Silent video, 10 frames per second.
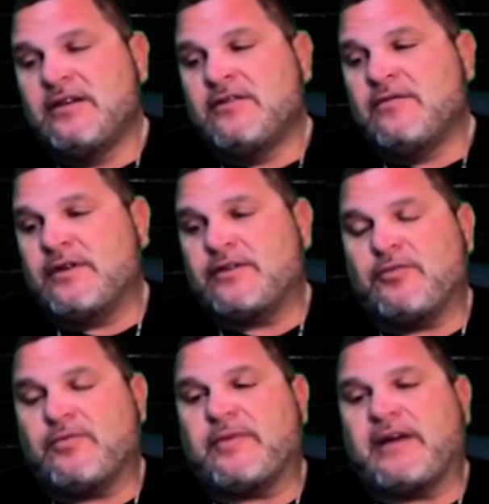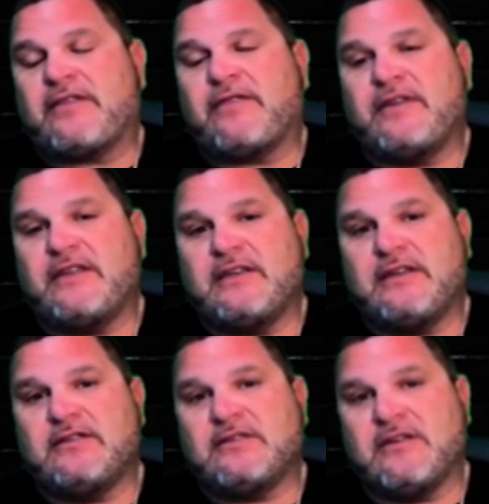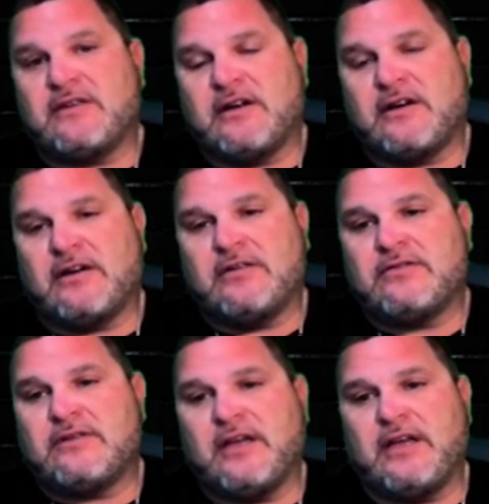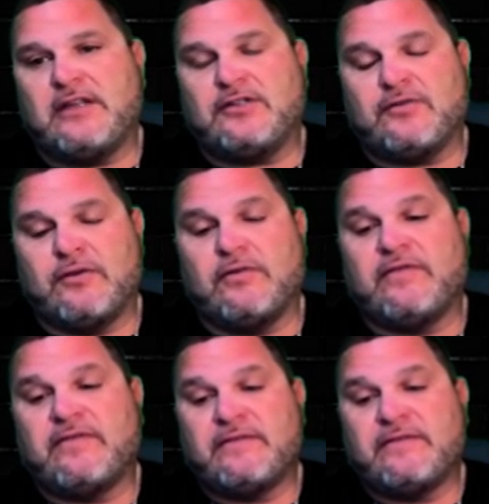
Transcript: what a trooper, packed 3 kids in the car and drove